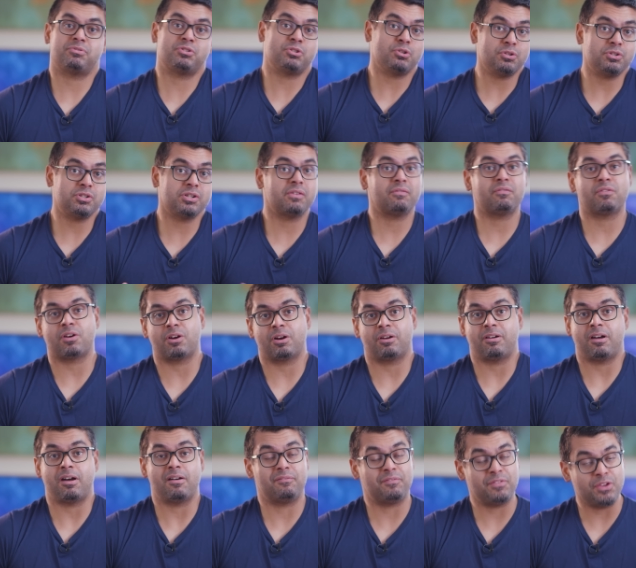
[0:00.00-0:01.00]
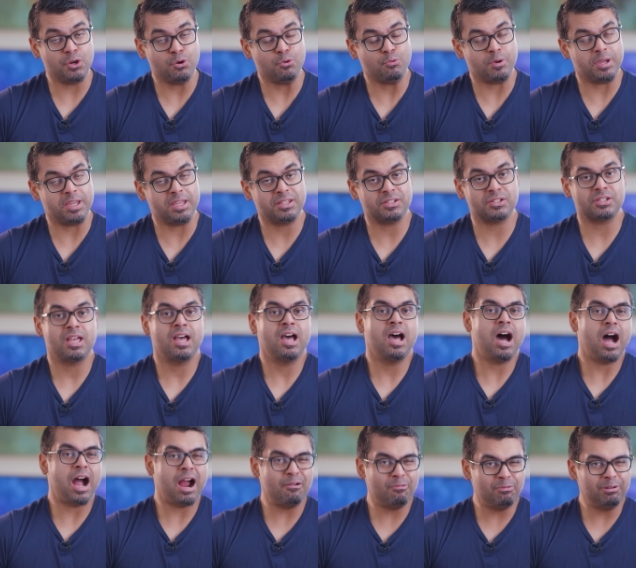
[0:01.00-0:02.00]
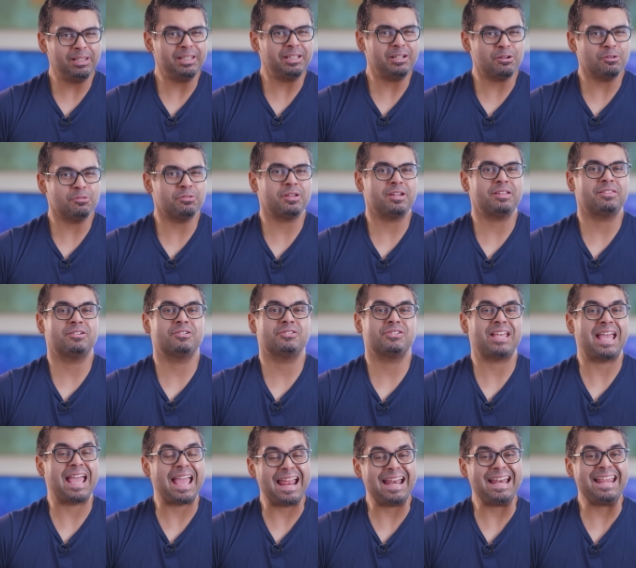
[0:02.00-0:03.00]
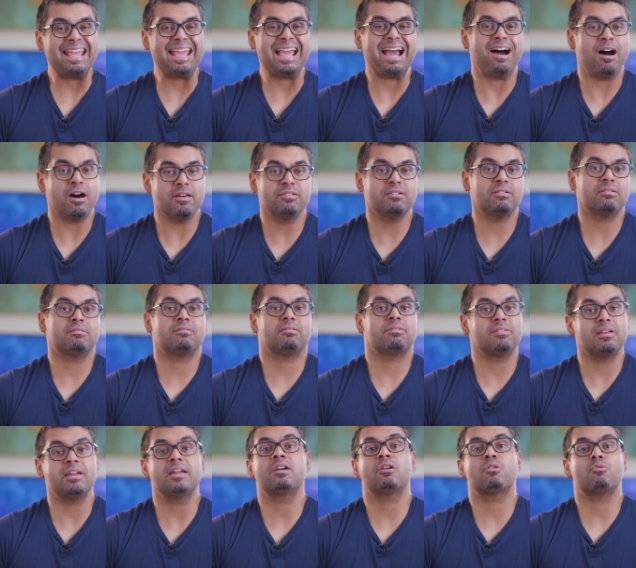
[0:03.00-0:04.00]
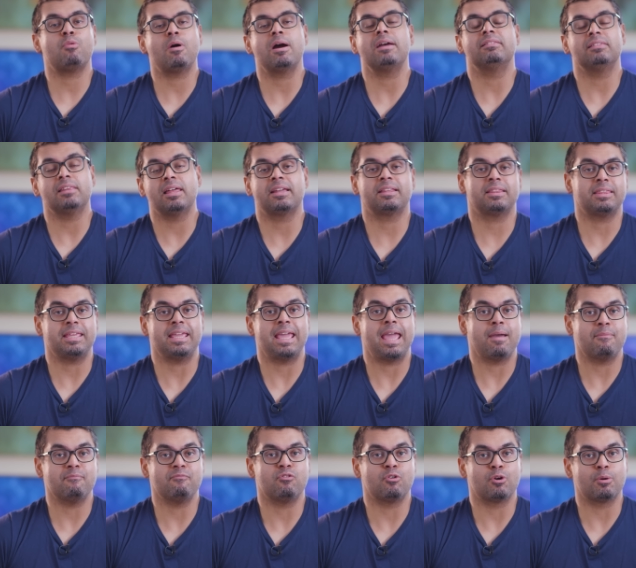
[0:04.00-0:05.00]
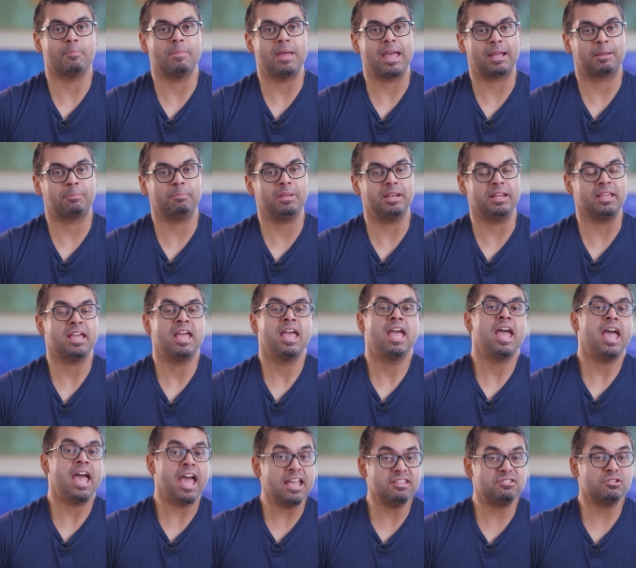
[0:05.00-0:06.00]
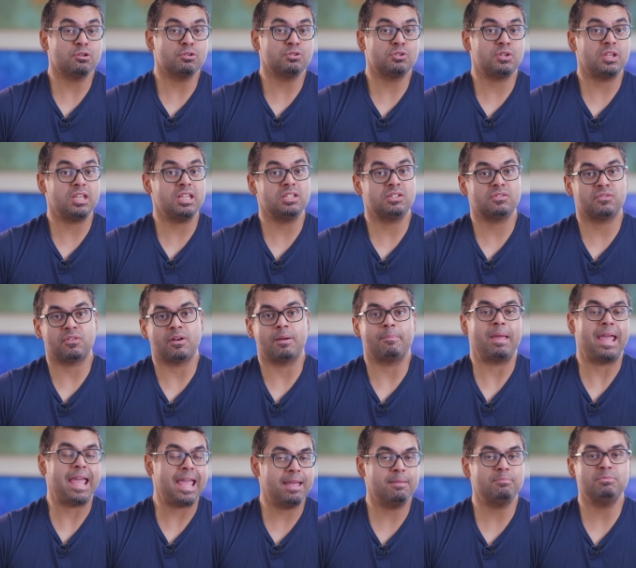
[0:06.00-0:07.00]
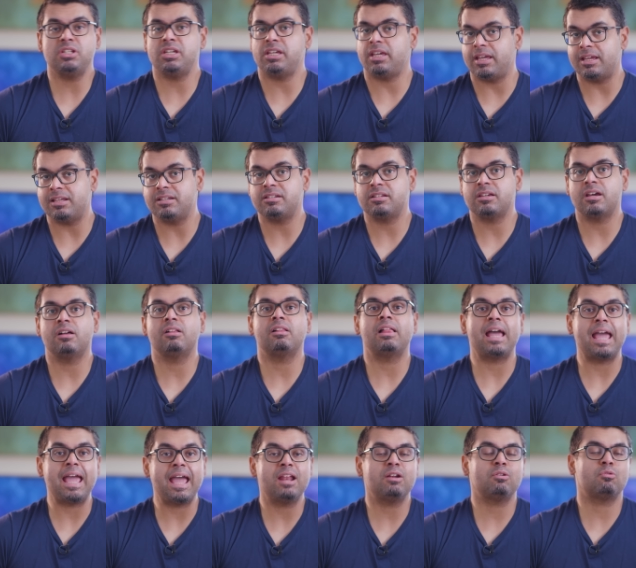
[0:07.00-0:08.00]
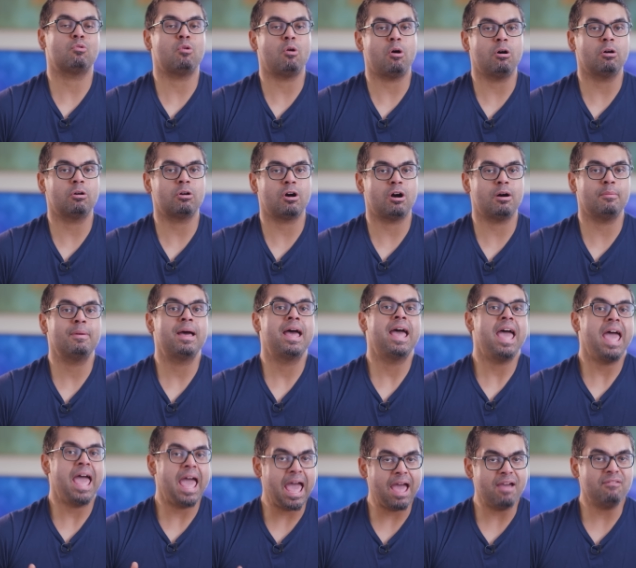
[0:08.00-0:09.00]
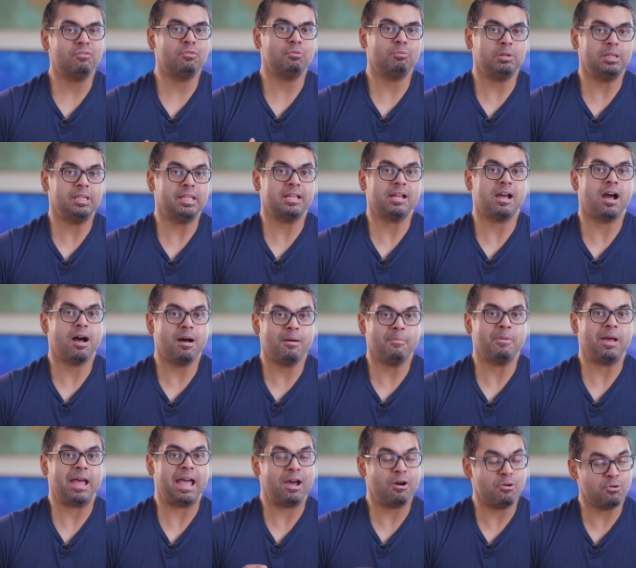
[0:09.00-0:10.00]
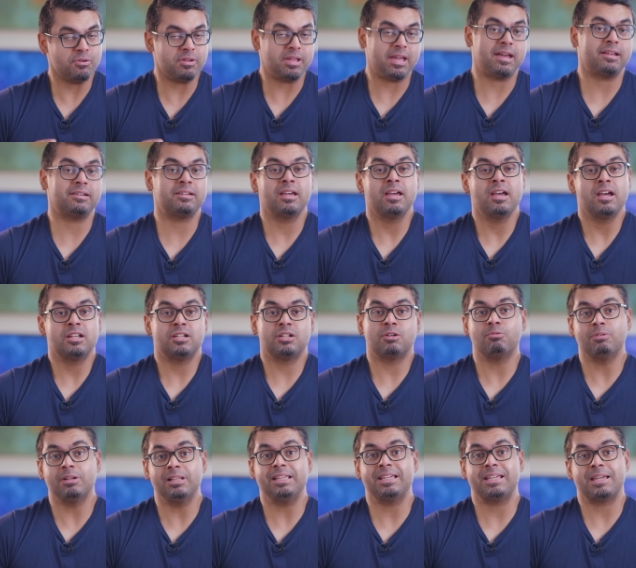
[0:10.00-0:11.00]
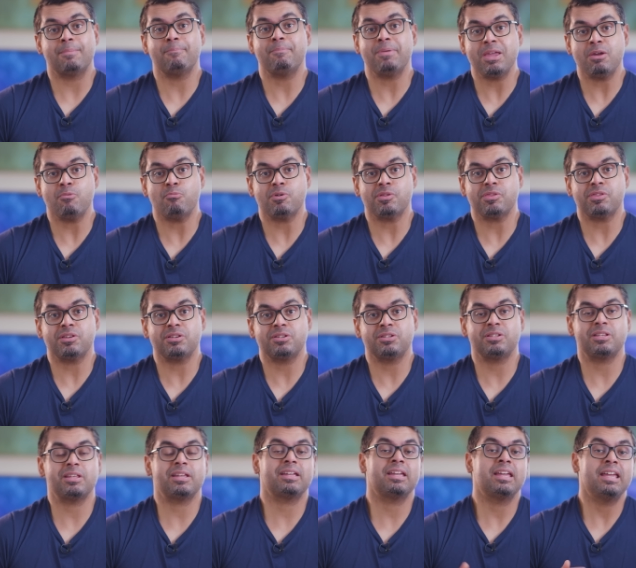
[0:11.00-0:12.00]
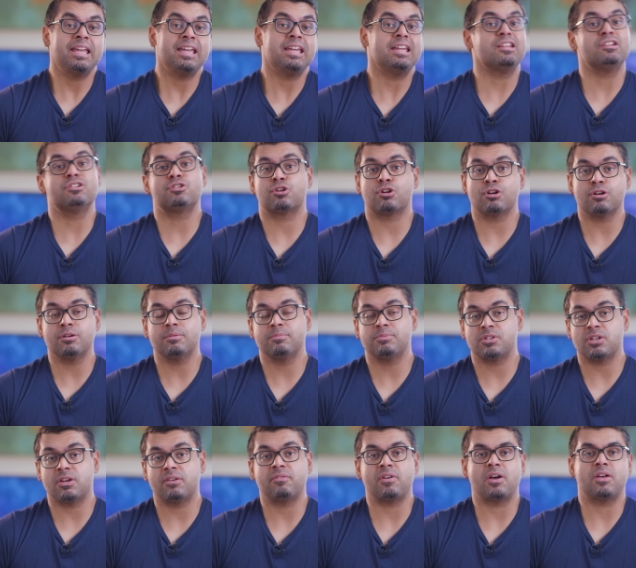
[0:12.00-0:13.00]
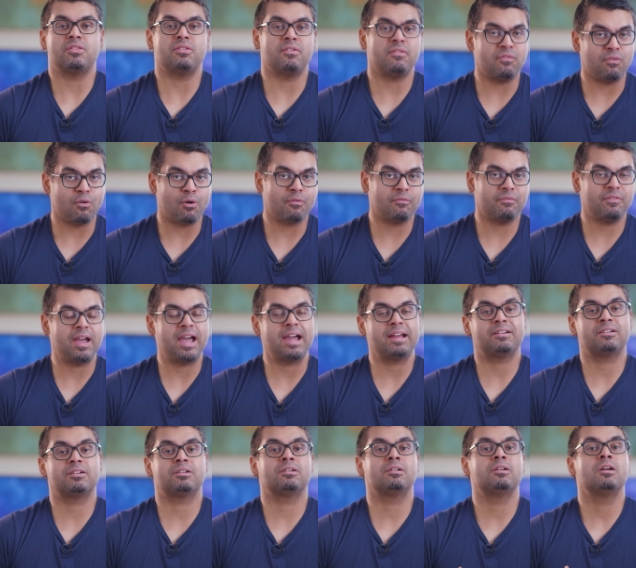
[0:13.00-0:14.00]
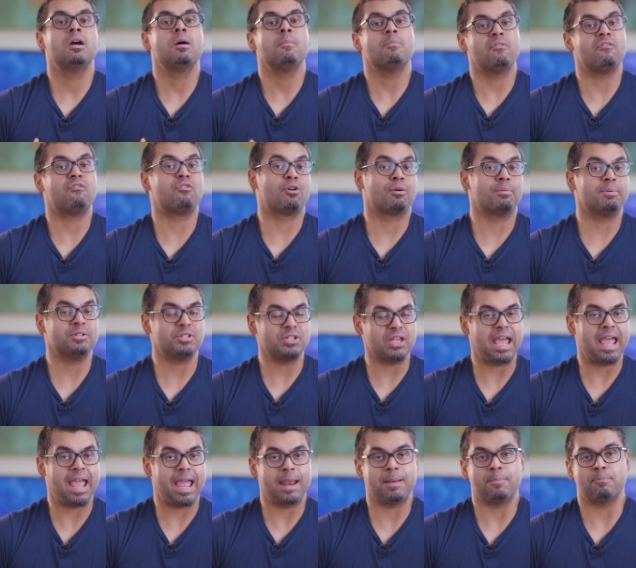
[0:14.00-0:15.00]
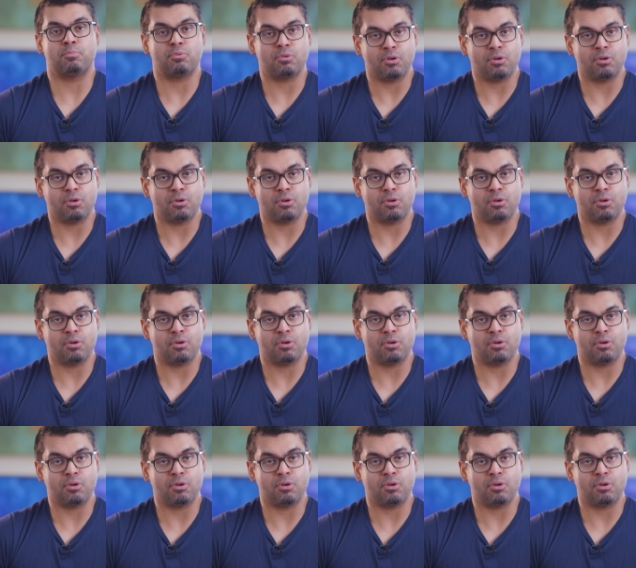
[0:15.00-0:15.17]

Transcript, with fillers: searching for a few weeks, I really don't think there's any other thing quite like the M4 Mac Mini. SoCs from AMD, Intel, and Qualcomm haven't really come out yet to really compete with this thing in terms of the form factor, performance, and